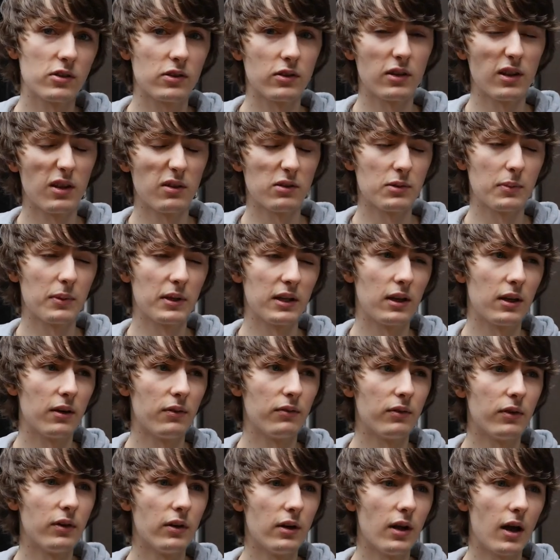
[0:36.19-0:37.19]
so that was a bit
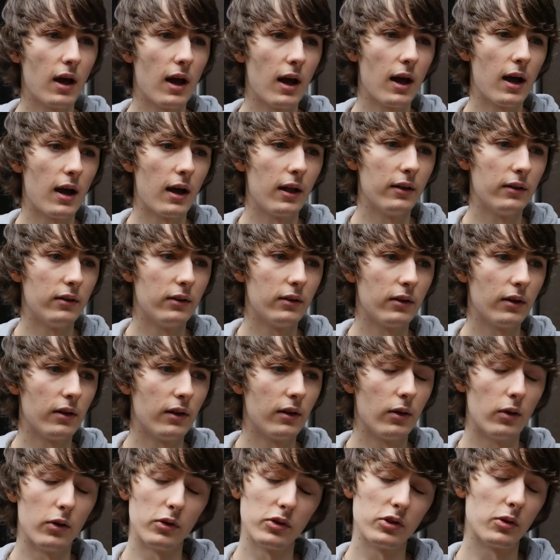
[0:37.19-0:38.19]
different, and
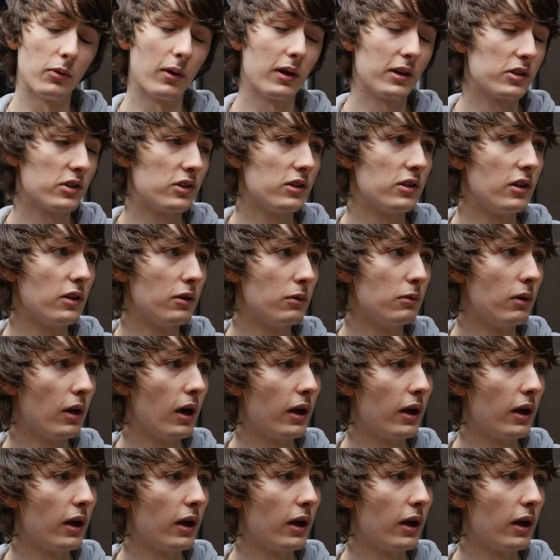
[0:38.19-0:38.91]
also XTU,